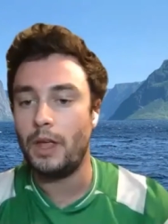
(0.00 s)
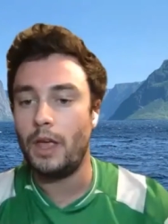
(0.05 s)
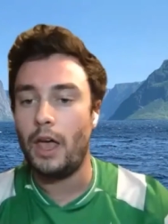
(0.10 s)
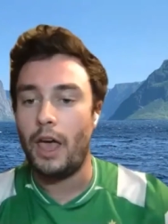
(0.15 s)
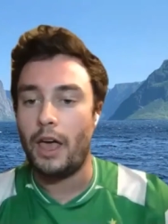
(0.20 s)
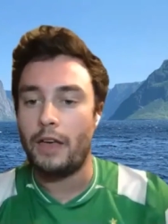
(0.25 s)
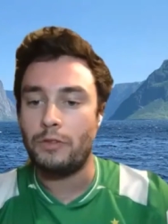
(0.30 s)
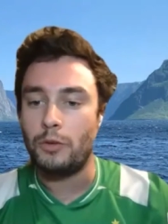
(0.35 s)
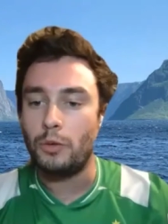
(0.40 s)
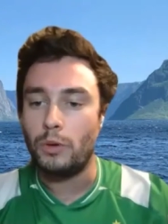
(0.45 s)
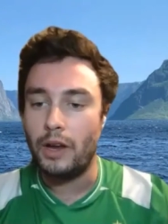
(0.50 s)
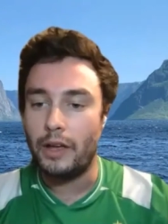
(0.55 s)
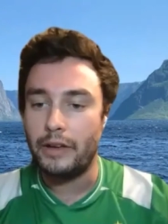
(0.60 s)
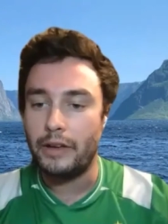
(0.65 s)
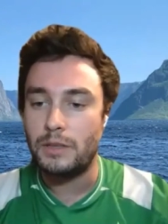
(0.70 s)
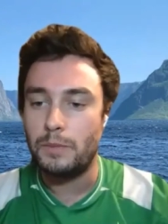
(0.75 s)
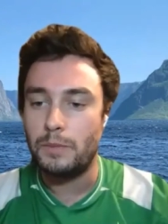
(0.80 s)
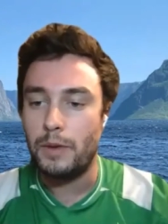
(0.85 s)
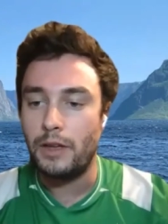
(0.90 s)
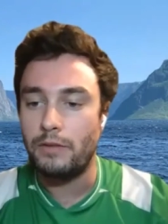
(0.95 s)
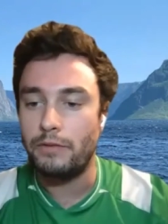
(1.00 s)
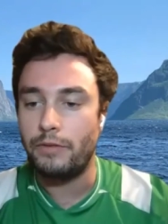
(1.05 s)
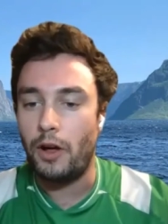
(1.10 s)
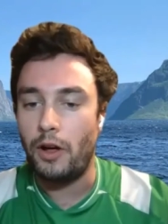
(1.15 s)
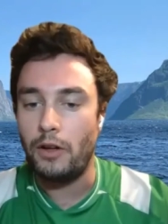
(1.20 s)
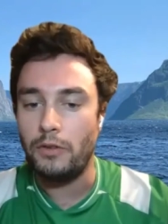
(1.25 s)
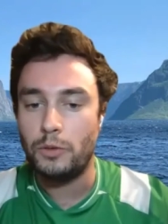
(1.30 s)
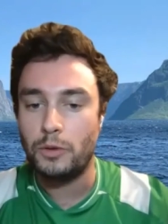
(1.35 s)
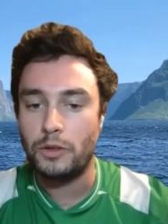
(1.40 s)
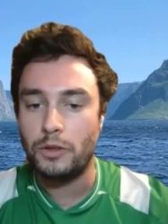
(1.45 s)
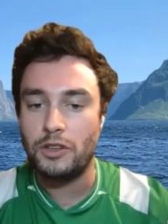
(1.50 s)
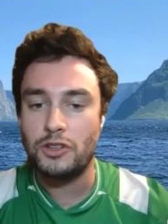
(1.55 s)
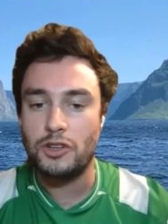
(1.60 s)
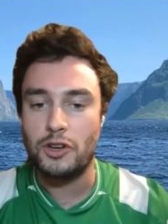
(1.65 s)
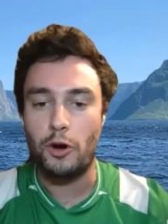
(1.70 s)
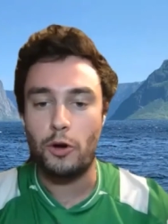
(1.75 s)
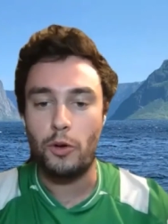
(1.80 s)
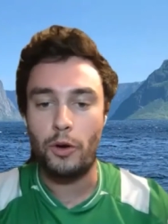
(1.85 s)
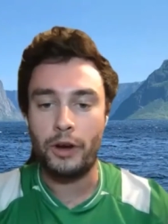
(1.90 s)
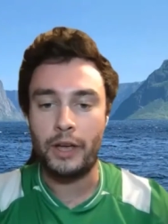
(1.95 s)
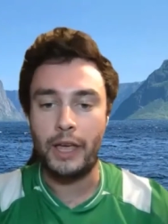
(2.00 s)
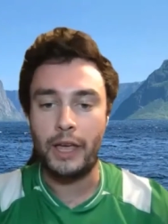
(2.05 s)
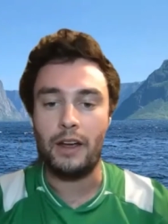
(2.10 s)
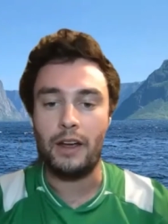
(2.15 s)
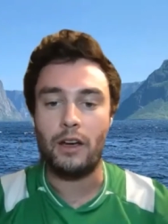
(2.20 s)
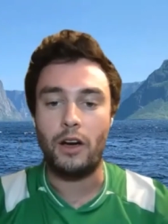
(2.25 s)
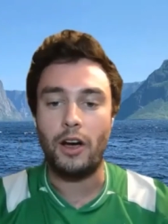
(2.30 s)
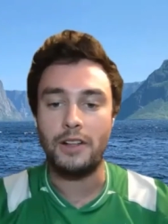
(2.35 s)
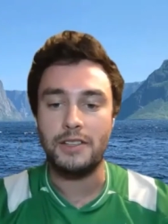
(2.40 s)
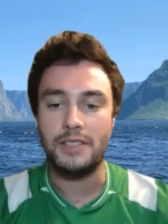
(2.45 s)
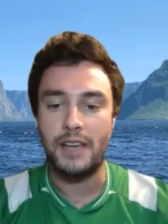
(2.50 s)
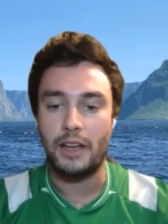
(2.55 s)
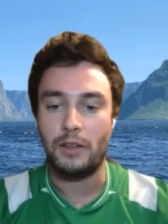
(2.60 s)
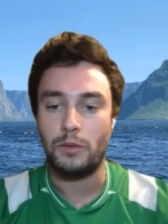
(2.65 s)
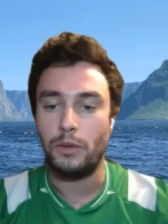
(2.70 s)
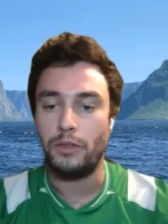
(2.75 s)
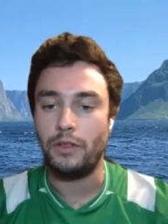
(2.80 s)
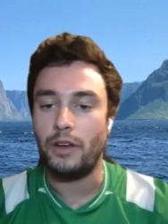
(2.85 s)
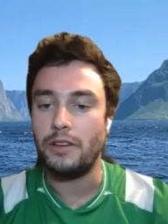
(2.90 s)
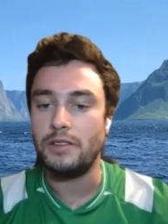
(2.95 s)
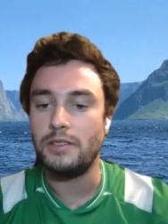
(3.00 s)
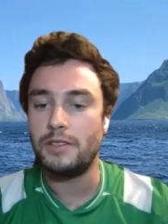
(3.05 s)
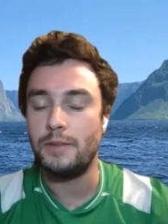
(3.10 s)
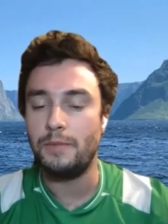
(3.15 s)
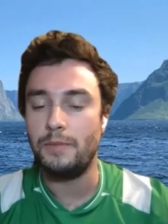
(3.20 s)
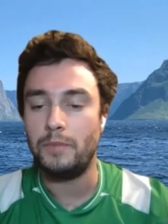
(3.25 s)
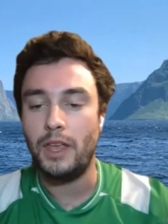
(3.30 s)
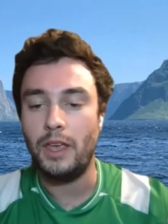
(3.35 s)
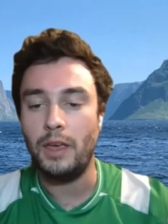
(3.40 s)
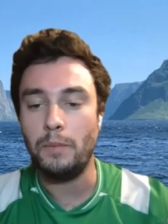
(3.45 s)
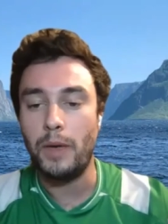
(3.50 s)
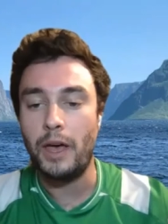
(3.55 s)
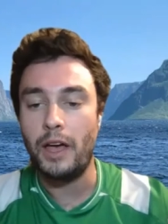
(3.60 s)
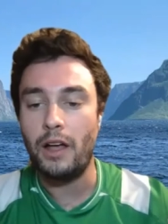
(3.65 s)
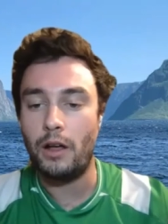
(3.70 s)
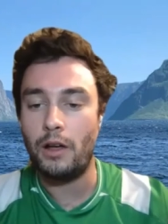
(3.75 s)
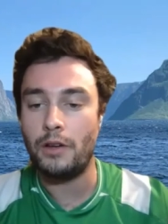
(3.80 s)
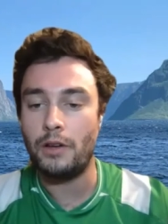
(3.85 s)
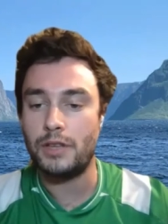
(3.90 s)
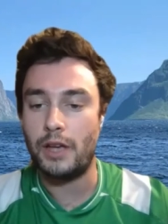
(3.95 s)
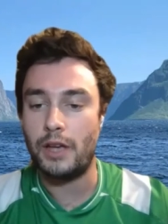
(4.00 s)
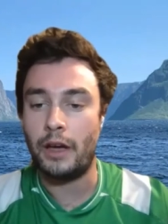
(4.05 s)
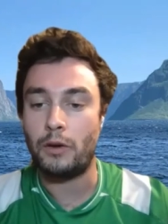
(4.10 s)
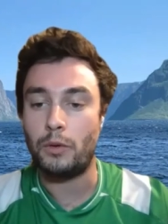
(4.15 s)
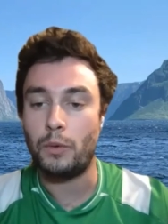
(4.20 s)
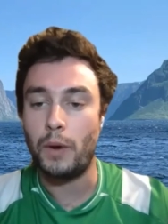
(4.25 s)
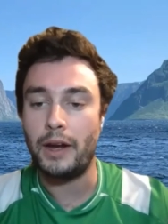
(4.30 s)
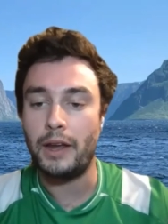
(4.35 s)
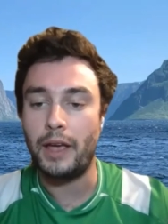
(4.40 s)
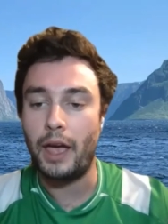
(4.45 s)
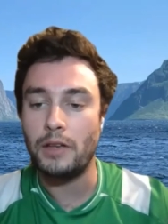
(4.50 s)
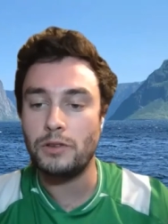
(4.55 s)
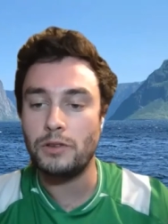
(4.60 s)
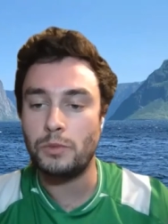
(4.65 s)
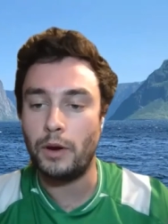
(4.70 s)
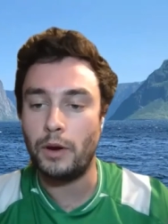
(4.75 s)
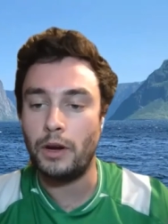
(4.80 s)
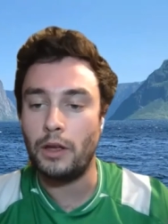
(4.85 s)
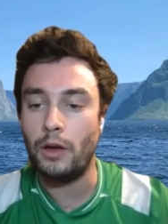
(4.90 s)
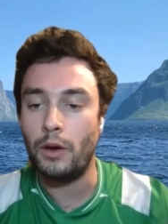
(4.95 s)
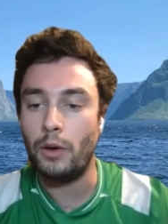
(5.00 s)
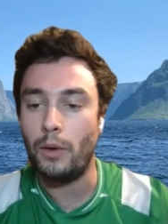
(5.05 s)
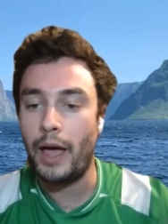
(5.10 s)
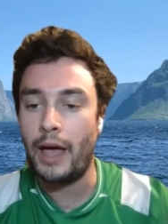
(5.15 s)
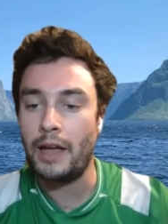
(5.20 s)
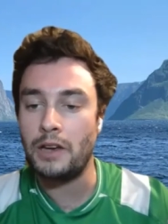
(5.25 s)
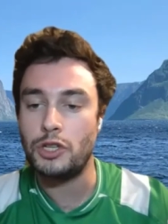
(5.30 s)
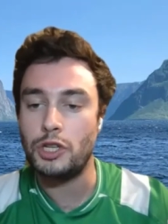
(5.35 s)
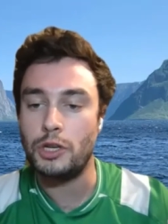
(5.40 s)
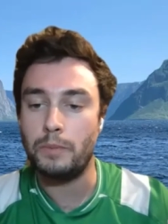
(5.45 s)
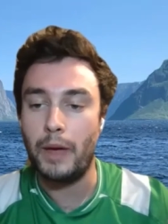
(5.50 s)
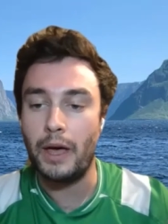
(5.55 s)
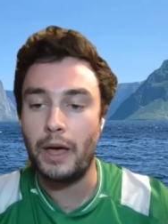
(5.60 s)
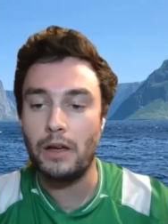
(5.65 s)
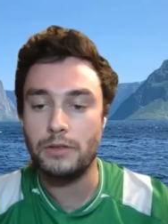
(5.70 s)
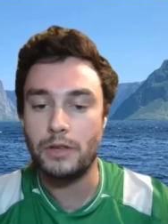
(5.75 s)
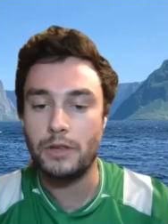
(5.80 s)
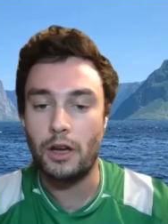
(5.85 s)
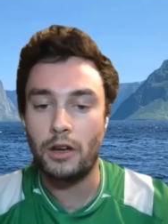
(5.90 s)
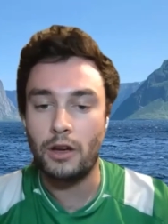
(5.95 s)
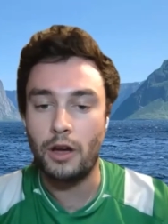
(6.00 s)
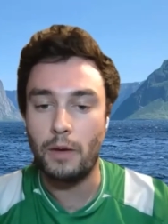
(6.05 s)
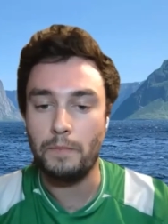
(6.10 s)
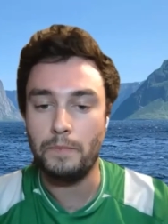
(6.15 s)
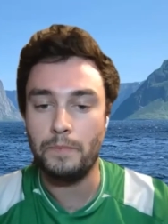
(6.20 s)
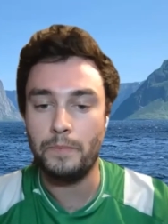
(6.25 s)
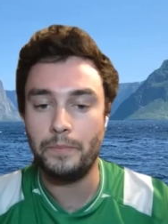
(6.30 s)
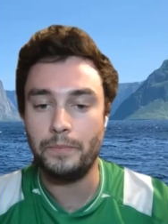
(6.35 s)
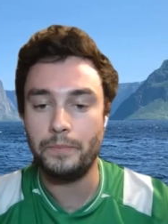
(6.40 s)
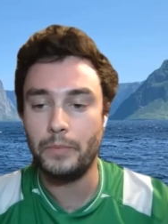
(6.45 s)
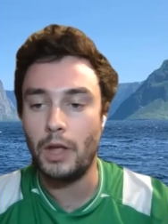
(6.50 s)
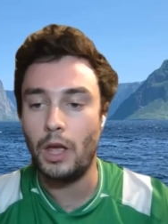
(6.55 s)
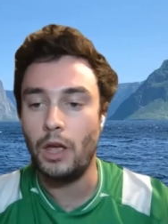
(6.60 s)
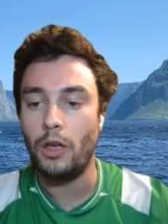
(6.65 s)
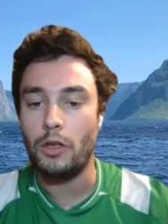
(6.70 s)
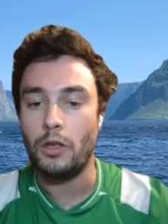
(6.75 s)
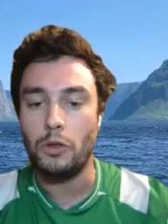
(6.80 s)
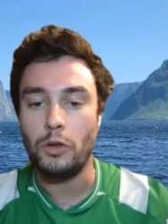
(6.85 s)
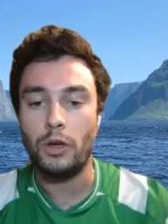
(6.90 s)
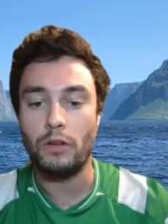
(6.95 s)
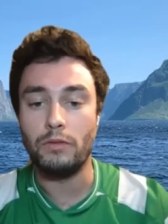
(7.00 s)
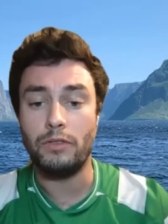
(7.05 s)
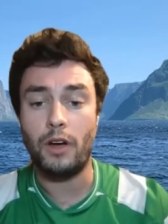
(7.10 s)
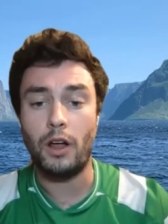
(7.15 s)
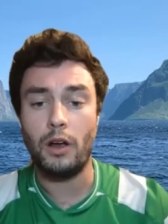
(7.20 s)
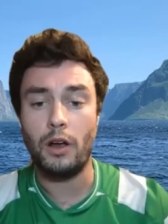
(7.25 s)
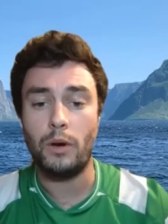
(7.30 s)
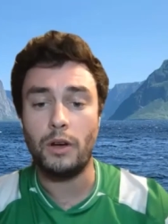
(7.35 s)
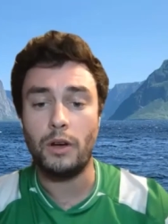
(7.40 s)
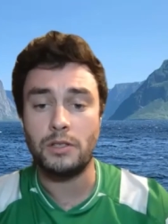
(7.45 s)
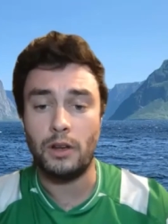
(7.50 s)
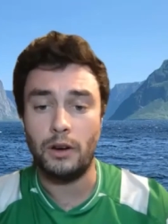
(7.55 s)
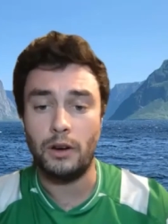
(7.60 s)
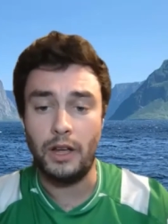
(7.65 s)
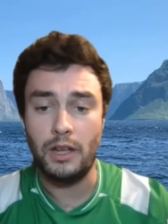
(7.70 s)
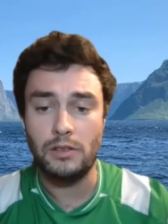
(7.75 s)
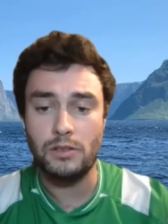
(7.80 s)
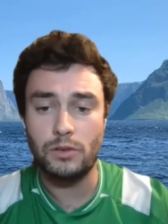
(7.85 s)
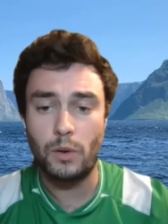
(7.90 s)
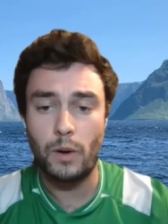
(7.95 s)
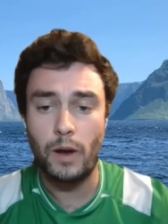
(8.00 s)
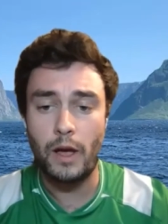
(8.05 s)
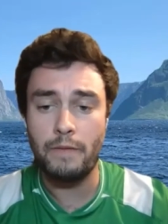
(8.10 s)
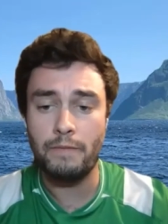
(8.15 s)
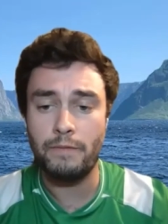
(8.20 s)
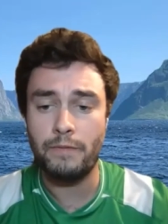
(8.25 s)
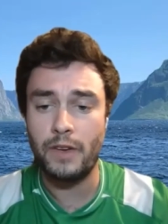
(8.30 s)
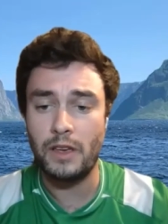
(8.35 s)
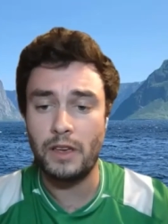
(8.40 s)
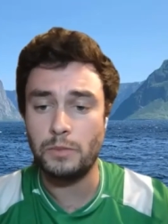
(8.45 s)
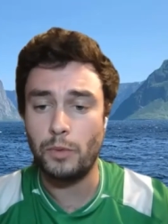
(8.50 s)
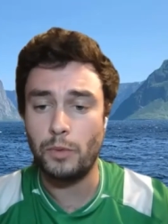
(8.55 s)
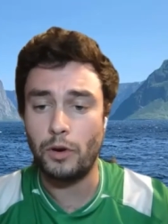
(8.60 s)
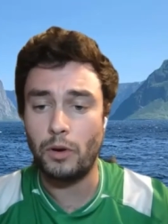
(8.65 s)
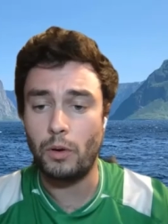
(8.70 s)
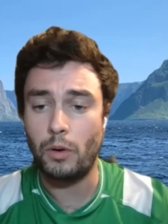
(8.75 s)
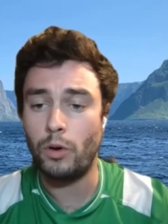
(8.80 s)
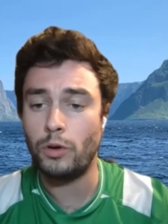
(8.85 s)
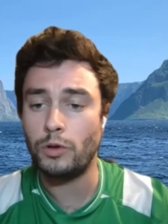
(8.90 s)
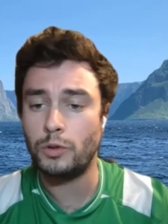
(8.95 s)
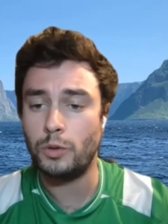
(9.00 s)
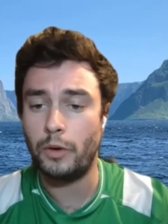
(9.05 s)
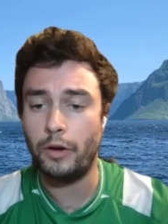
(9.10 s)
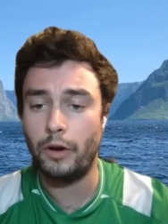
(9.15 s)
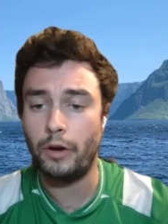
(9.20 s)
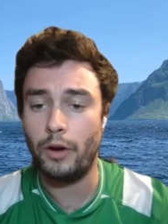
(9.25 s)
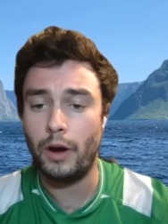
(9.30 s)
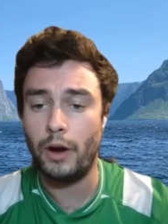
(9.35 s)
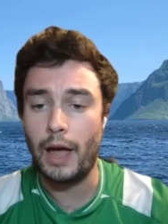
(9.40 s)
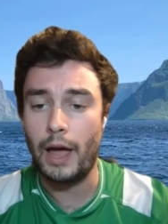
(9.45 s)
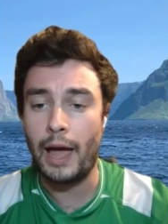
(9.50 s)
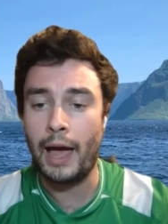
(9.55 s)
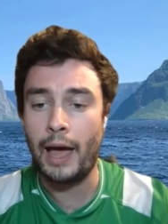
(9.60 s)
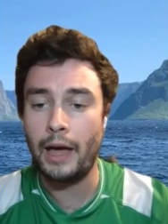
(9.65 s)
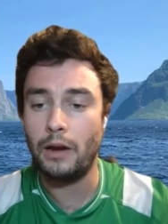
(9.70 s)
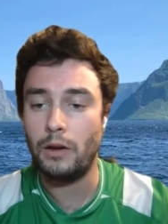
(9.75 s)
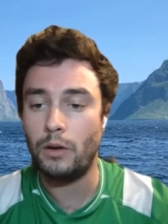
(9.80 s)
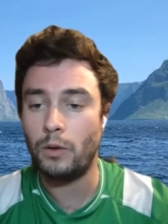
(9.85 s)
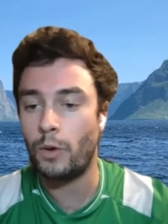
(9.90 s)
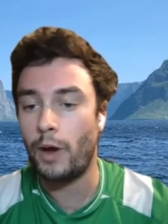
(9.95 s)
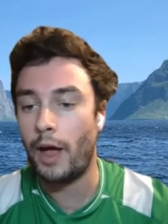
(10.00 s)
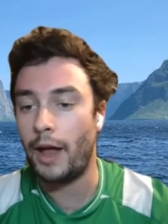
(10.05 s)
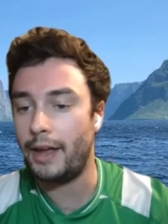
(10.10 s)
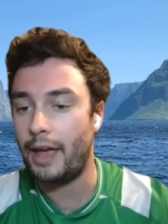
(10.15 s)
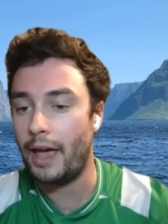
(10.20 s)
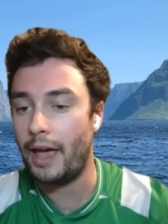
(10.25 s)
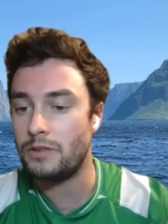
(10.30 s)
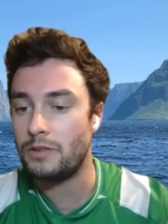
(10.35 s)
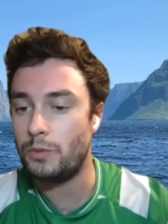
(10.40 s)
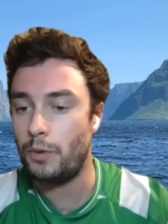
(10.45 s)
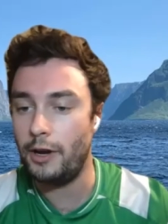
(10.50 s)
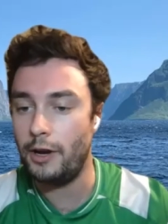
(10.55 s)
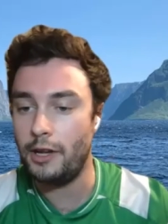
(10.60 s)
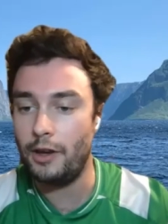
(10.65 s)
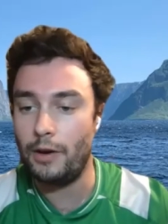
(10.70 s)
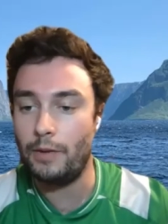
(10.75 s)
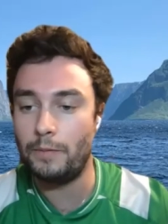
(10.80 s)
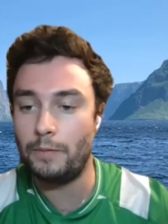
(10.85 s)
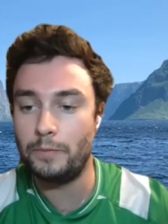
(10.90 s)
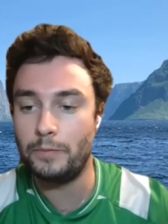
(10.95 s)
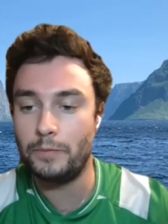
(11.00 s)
If you would like to be involved with the show or get in contact with us, email us at gradcastradio@gmail.com. You can follow us on Instagram, Facebook, or Twitter at gradcastradio.